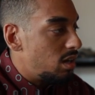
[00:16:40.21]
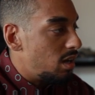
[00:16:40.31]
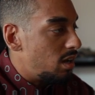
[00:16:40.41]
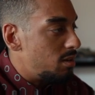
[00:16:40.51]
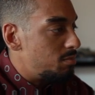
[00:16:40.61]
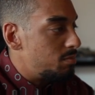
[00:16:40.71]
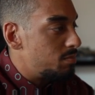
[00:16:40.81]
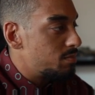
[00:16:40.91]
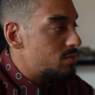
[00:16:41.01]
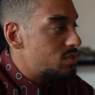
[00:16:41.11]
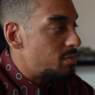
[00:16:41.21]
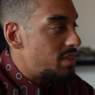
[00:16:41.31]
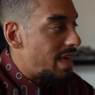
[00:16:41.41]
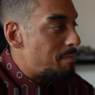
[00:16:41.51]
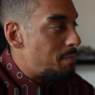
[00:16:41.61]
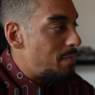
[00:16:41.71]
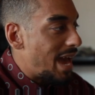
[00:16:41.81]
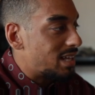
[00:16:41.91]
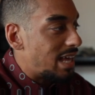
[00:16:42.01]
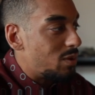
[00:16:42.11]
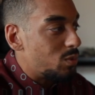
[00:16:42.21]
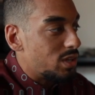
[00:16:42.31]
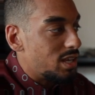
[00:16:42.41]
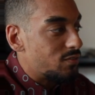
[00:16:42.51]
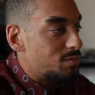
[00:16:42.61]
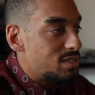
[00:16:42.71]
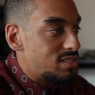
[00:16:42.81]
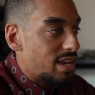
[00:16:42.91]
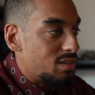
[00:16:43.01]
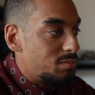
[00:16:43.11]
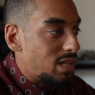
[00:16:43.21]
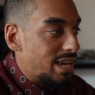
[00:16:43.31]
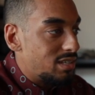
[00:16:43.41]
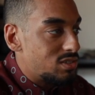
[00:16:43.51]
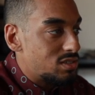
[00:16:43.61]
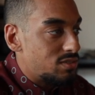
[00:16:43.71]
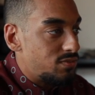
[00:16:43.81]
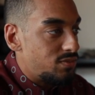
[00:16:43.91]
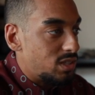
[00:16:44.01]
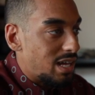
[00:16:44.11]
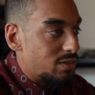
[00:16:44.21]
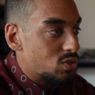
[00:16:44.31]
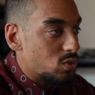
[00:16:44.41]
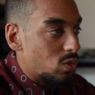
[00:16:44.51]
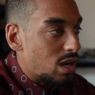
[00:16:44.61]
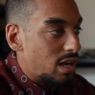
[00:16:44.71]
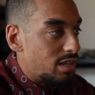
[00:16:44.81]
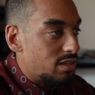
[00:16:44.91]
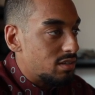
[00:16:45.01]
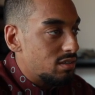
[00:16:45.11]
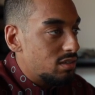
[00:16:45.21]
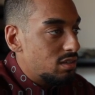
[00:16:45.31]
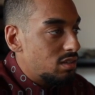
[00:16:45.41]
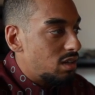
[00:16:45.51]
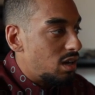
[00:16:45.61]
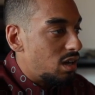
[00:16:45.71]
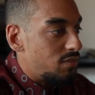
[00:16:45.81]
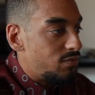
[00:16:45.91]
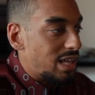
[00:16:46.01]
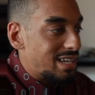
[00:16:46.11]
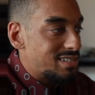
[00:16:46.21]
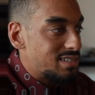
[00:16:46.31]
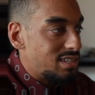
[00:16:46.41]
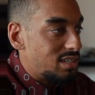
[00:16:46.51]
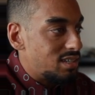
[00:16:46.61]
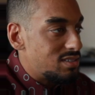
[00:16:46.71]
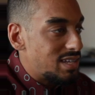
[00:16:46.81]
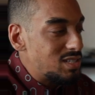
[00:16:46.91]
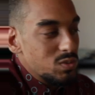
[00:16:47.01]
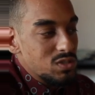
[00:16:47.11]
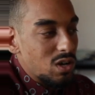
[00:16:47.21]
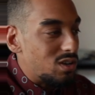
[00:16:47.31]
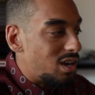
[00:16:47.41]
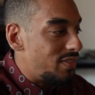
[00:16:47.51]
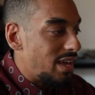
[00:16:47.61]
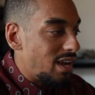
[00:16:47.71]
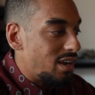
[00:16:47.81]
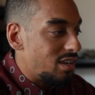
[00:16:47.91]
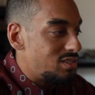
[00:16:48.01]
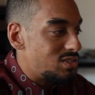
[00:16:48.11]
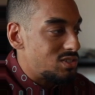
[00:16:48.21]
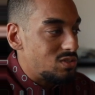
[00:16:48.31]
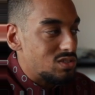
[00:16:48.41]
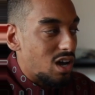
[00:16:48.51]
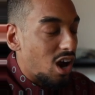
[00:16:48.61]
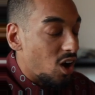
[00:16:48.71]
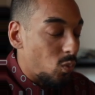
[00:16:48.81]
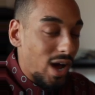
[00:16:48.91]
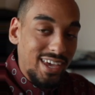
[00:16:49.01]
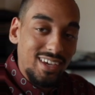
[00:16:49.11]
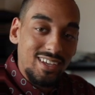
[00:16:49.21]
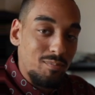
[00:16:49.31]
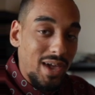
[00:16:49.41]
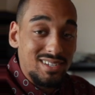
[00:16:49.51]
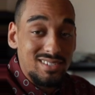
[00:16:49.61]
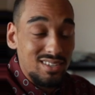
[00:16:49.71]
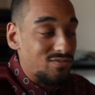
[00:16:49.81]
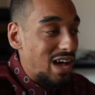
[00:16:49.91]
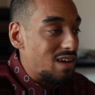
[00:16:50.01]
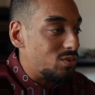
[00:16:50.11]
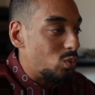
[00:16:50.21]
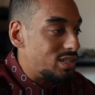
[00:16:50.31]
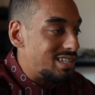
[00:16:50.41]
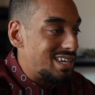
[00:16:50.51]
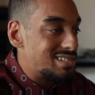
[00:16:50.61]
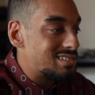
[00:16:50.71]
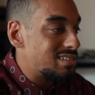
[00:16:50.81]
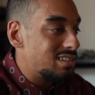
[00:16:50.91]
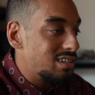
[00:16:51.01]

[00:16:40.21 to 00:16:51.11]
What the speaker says: some of that backlight we were getting from the stadium light just to fill out Tehran, fill out his key. And so that's what's going on there. He's just using the hard white and a basic 5-in-1 disc.